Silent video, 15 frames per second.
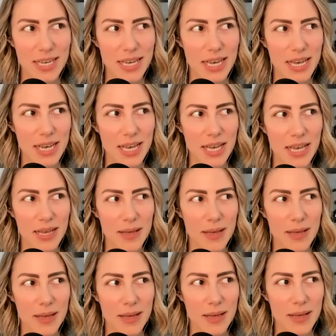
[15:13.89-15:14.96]
About
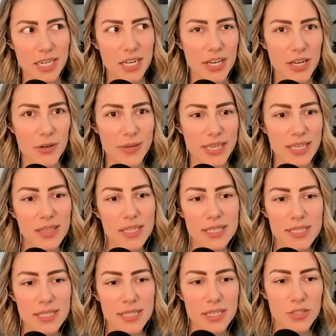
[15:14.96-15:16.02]
a year ago, he
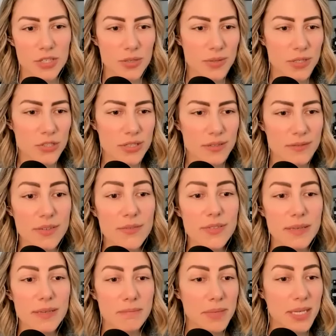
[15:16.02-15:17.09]
listed a
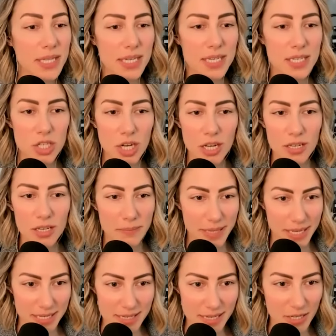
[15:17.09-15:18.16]
$250 million
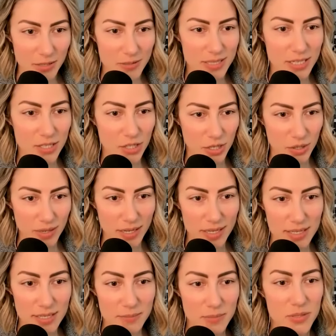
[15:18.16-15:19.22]
penthouse in New York.
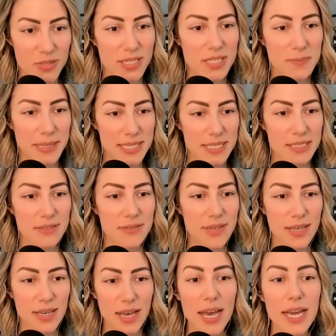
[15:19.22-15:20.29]
It's the most expensive,
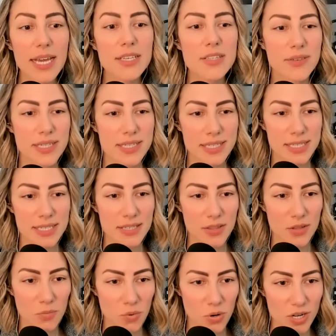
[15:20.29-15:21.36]
highest residence in
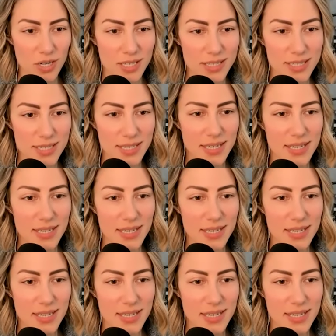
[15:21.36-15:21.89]
the world.